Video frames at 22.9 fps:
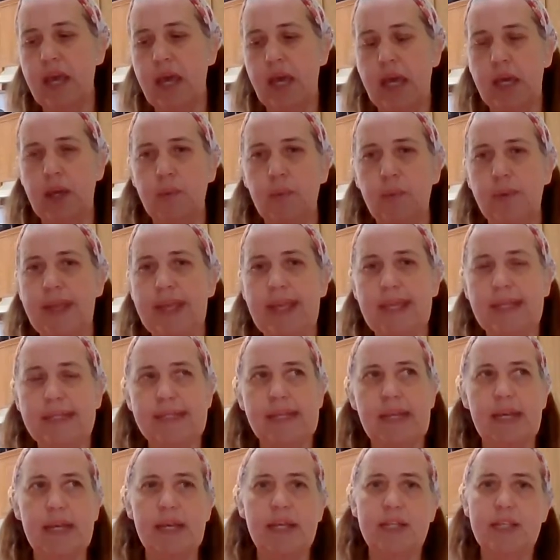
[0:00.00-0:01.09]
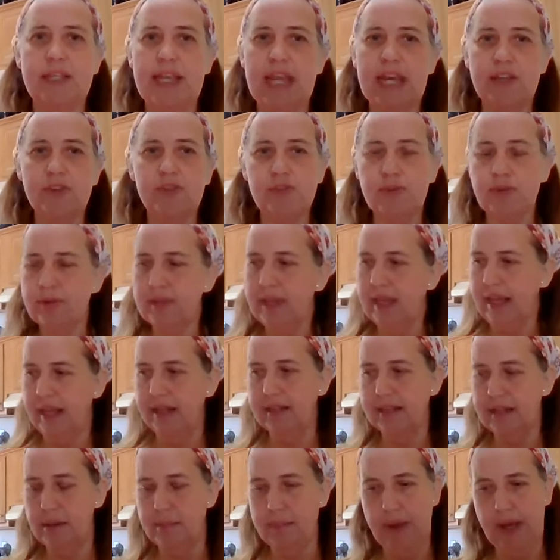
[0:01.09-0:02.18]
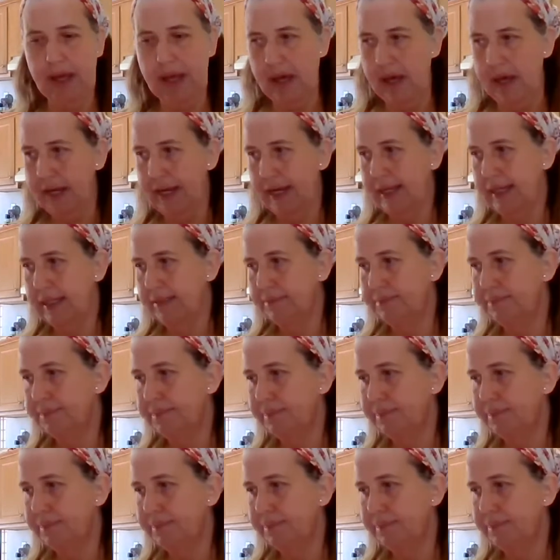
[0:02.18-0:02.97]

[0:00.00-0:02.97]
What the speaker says: a great natural antibiotic.